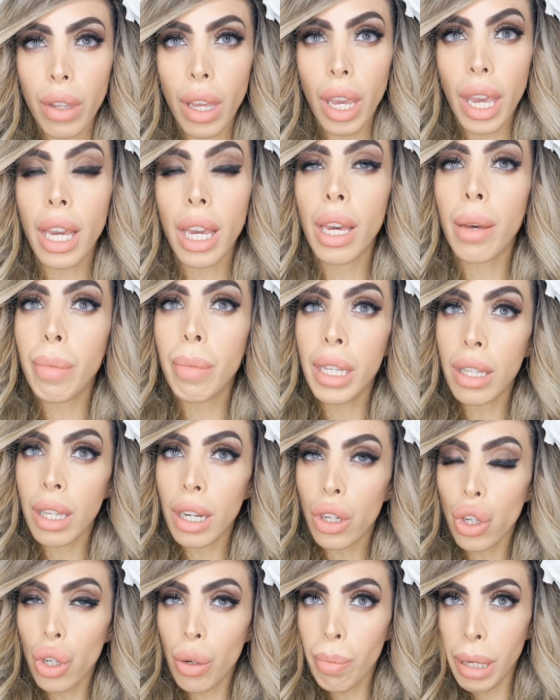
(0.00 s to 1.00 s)
it can be
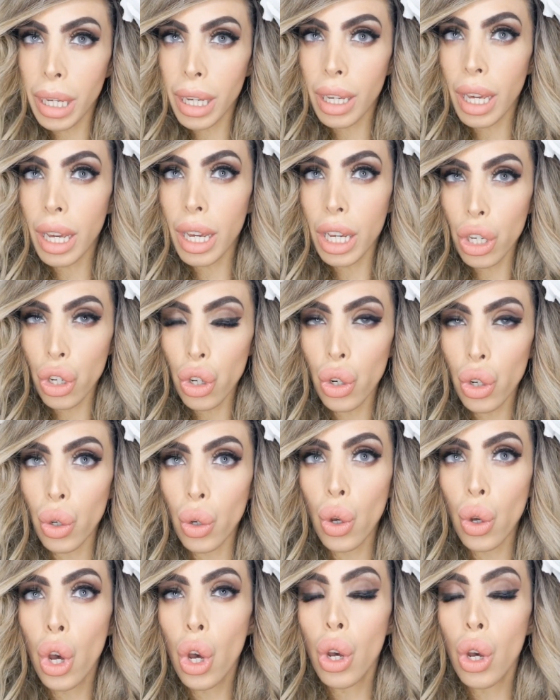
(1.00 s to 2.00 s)
such a big
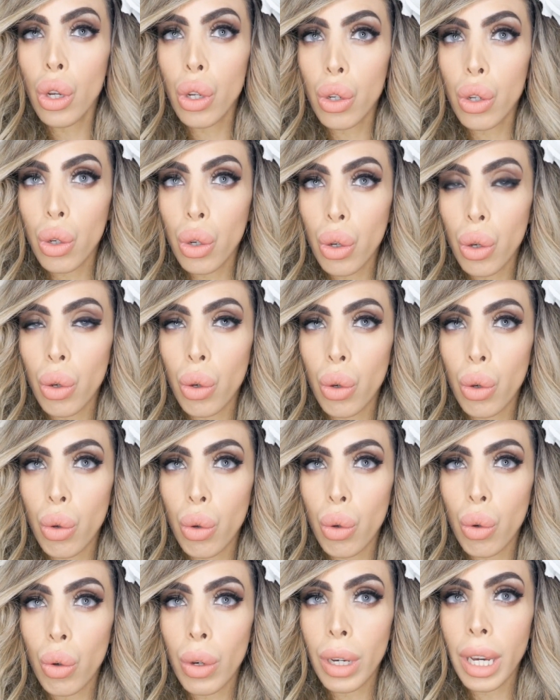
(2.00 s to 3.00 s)
issue
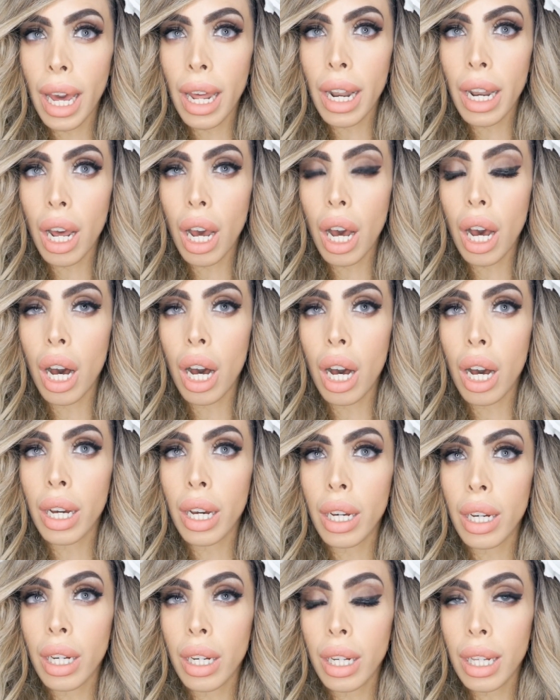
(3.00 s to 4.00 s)
to get
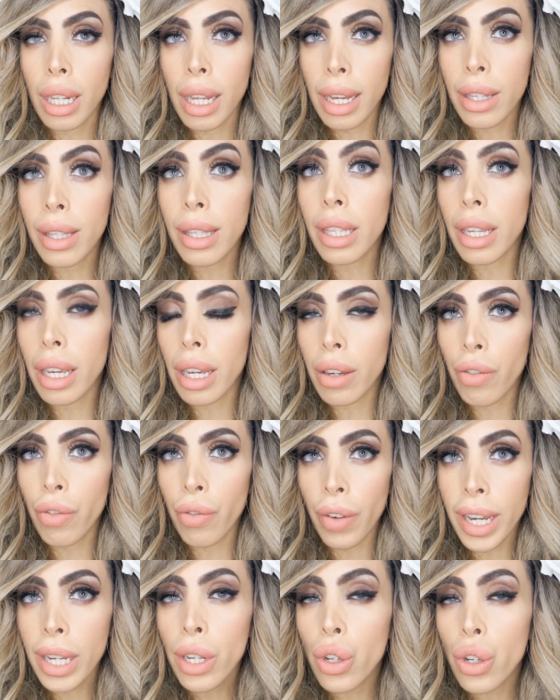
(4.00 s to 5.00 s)
a cleansing
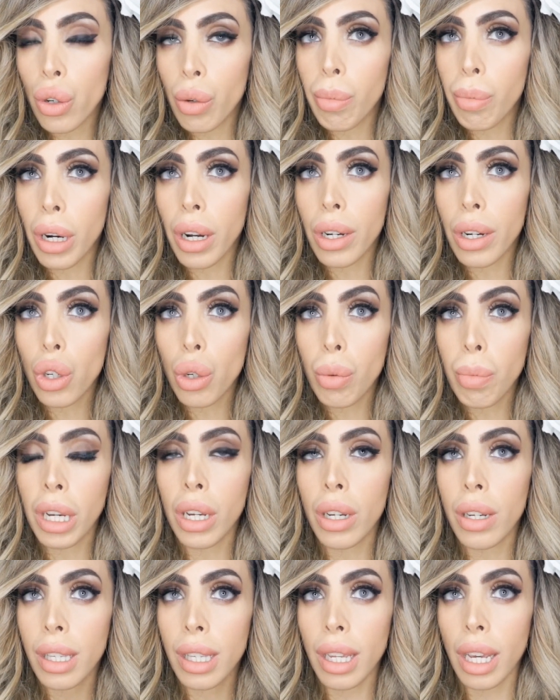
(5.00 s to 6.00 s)
facial brush
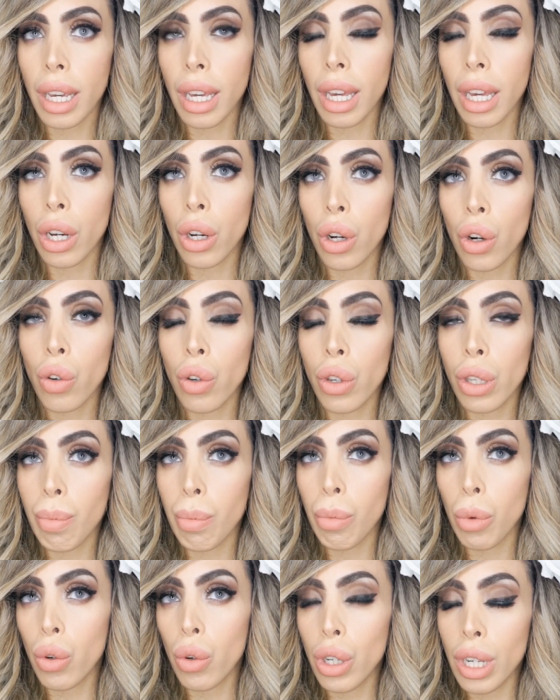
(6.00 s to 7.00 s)
because it can cause
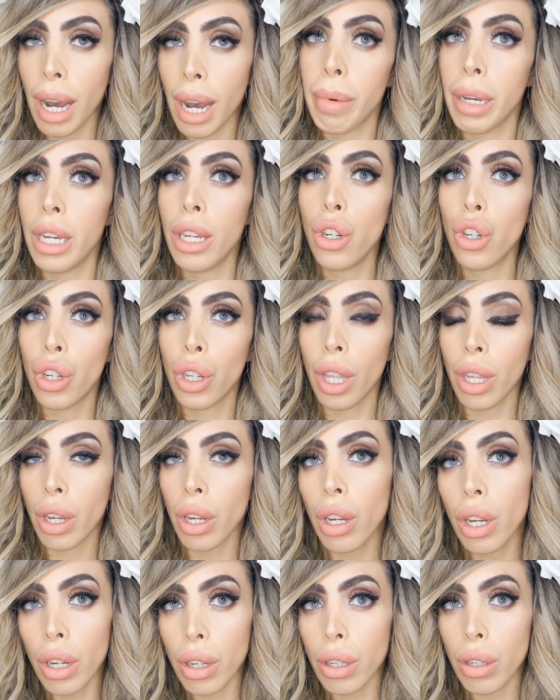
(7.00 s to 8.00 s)
more damage
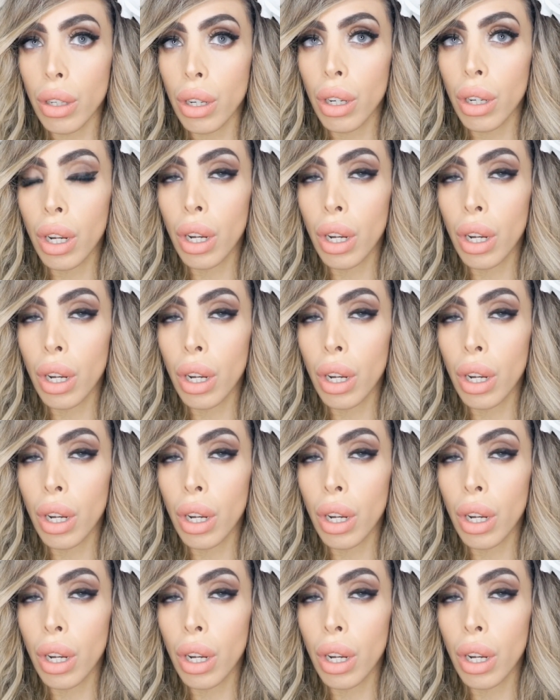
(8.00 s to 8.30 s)
than good.